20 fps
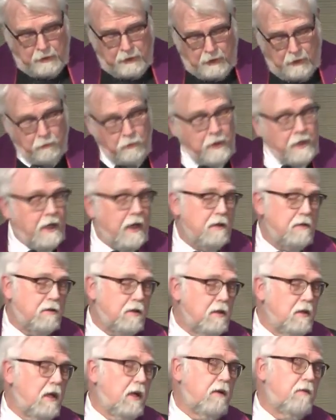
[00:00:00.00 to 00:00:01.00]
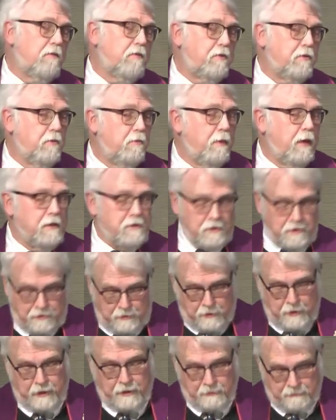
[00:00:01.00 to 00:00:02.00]
And we get to love through
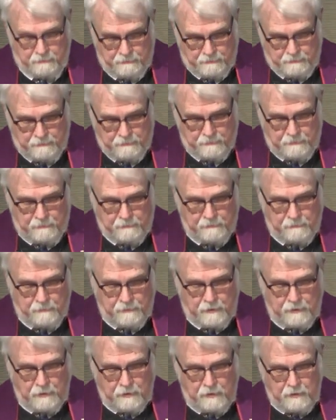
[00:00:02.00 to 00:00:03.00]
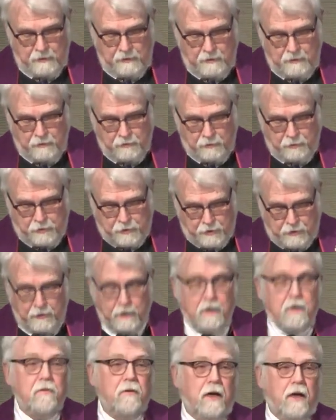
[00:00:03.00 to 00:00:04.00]
metanoia, through
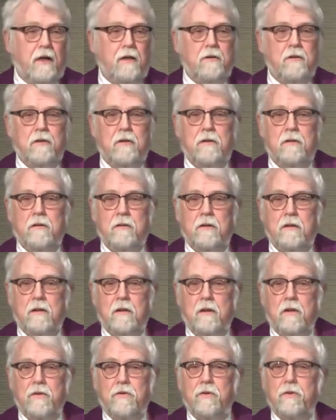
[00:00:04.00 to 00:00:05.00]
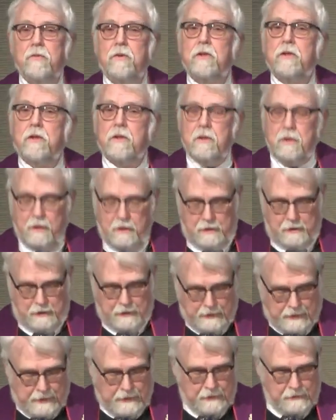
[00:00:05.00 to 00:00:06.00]
turning around, through returning to
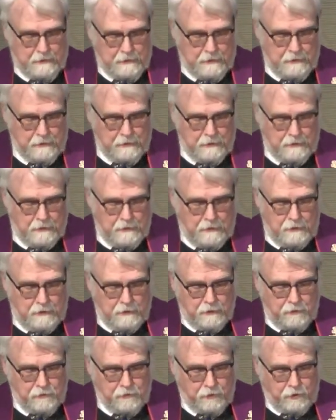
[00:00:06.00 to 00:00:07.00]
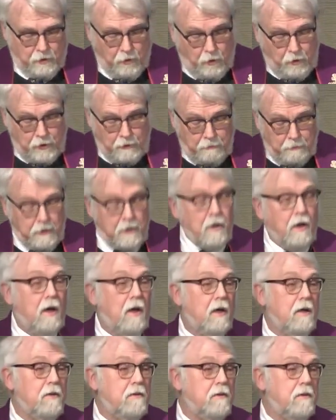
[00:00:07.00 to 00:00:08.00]
God, through going
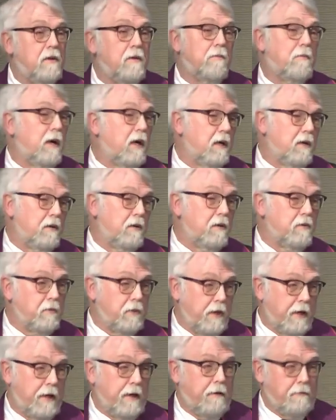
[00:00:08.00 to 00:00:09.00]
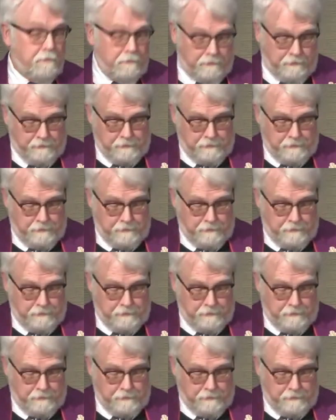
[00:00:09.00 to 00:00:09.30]
beyond the mind that we have.